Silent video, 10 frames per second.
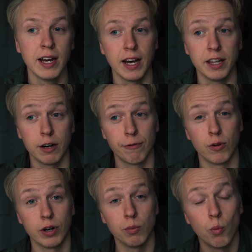and
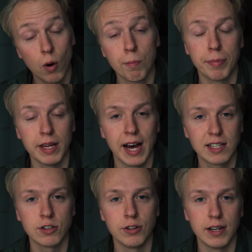therefore it won't be as
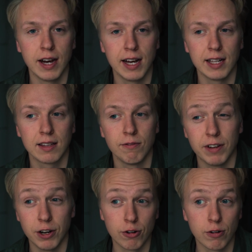good at
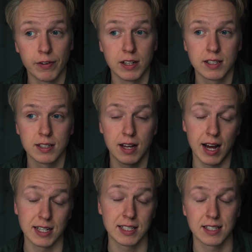videography
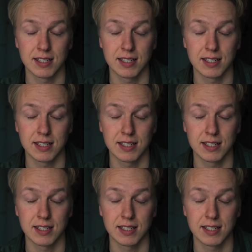as,